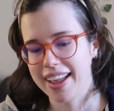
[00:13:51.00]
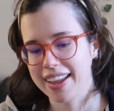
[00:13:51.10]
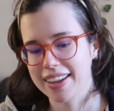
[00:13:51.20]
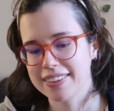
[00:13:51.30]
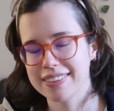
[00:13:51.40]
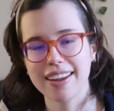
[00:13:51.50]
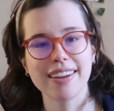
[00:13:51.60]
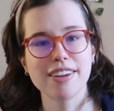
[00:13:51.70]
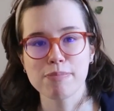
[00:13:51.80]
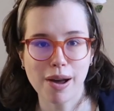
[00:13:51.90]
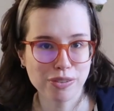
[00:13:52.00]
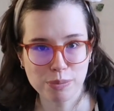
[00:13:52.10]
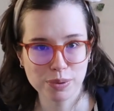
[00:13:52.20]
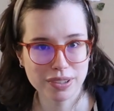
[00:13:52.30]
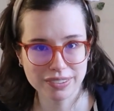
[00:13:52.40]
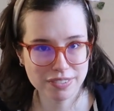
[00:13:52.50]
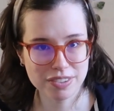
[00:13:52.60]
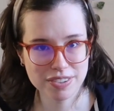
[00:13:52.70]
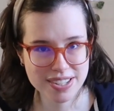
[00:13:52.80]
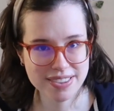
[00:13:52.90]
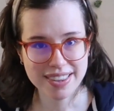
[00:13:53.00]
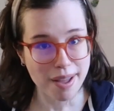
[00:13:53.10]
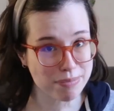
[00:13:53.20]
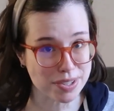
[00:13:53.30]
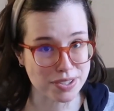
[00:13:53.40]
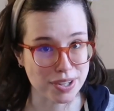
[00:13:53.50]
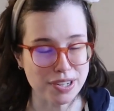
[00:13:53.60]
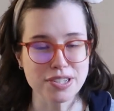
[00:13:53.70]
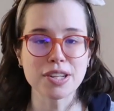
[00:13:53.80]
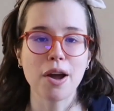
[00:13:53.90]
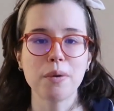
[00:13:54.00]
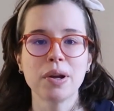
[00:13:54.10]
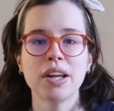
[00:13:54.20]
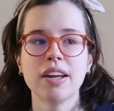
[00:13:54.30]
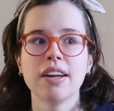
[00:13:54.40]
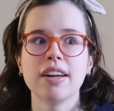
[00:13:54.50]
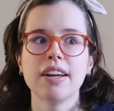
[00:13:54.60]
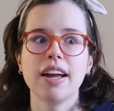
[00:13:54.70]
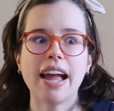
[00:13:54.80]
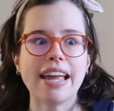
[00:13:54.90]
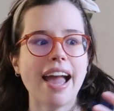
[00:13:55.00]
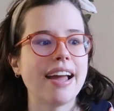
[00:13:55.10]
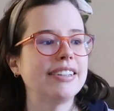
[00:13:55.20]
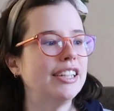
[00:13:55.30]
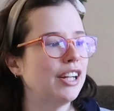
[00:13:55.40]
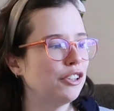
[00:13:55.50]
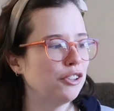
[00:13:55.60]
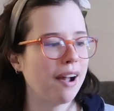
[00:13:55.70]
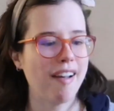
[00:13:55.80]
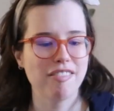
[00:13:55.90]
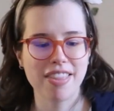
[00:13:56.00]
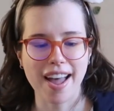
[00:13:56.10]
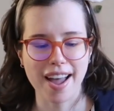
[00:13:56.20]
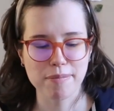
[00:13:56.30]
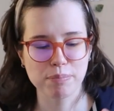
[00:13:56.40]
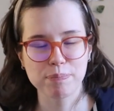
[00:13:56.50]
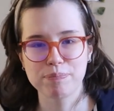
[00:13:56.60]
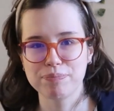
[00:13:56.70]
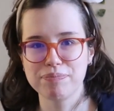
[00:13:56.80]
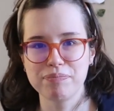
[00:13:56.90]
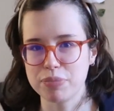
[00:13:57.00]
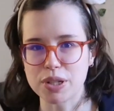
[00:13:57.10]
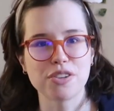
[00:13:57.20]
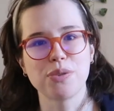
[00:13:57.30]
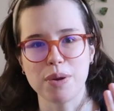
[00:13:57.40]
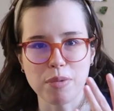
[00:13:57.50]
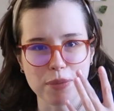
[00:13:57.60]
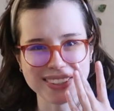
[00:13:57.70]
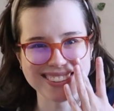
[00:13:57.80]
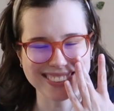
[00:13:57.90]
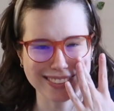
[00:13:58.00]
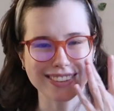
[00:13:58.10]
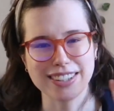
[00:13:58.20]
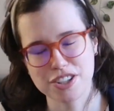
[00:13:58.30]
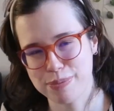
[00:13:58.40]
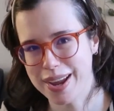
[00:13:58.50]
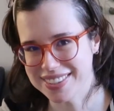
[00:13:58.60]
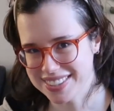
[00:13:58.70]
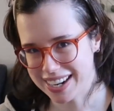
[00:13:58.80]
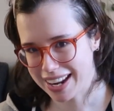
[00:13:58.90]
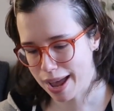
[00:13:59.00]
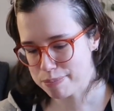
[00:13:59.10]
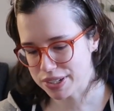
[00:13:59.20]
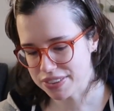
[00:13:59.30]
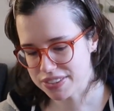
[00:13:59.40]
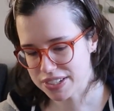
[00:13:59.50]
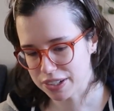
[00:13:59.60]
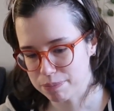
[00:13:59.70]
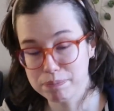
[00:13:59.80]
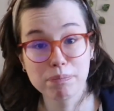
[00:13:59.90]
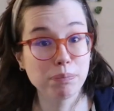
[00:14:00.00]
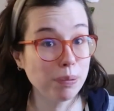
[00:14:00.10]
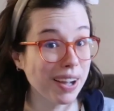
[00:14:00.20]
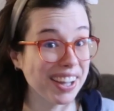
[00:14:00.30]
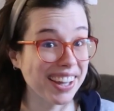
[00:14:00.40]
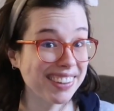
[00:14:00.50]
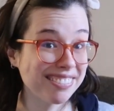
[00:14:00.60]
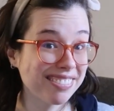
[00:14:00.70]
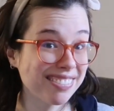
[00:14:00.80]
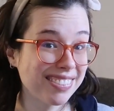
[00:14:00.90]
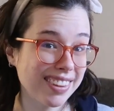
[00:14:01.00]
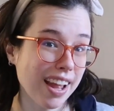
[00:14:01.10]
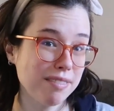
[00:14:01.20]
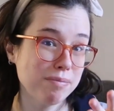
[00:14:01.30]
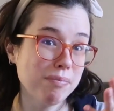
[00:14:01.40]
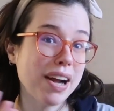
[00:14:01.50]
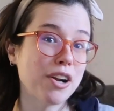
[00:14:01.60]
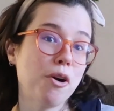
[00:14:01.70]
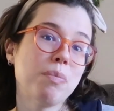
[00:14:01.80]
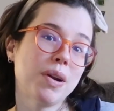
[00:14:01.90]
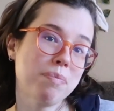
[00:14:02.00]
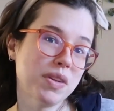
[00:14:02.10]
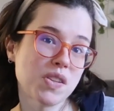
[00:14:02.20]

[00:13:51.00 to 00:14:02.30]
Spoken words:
and if possible, I'd love to visit them this year. So again, you know, you have that bittersweet moment. It's like, oh, Japan's not happening this year, but that might open up the